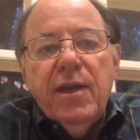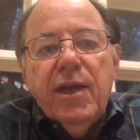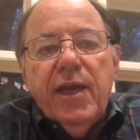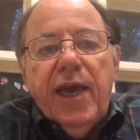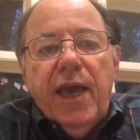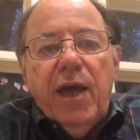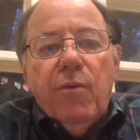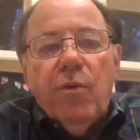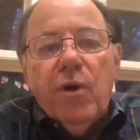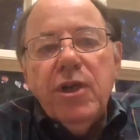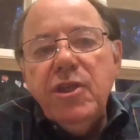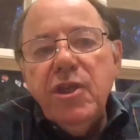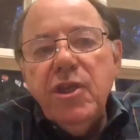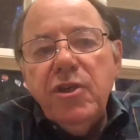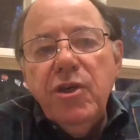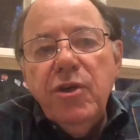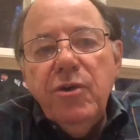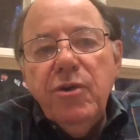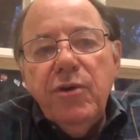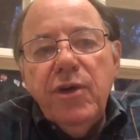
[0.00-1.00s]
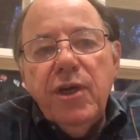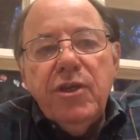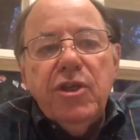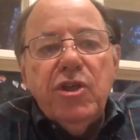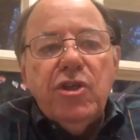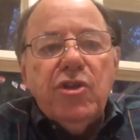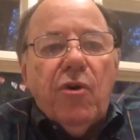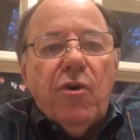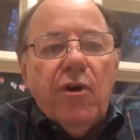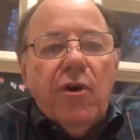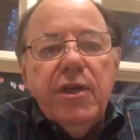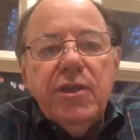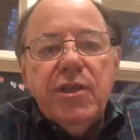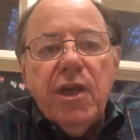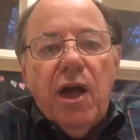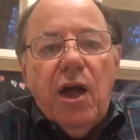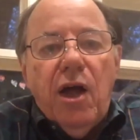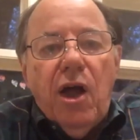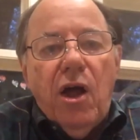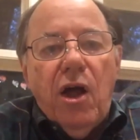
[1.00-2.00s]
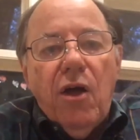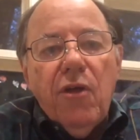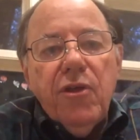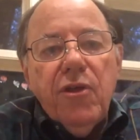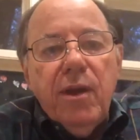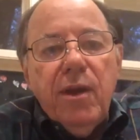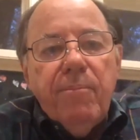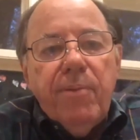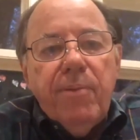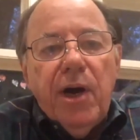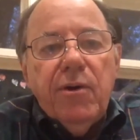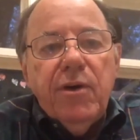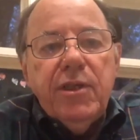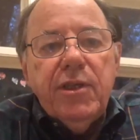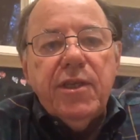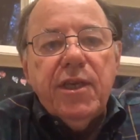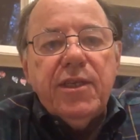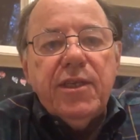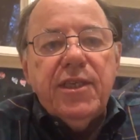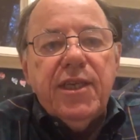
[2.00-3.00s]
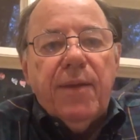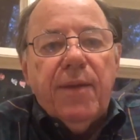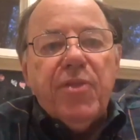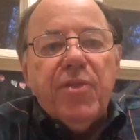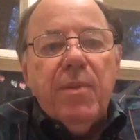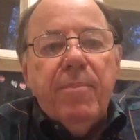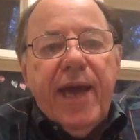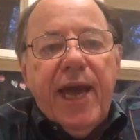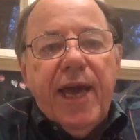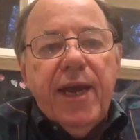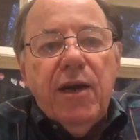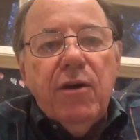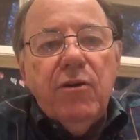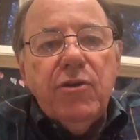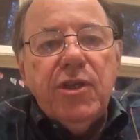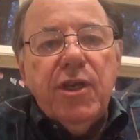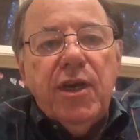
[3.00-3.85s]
And what does it do? It destroys all the components except the mannose,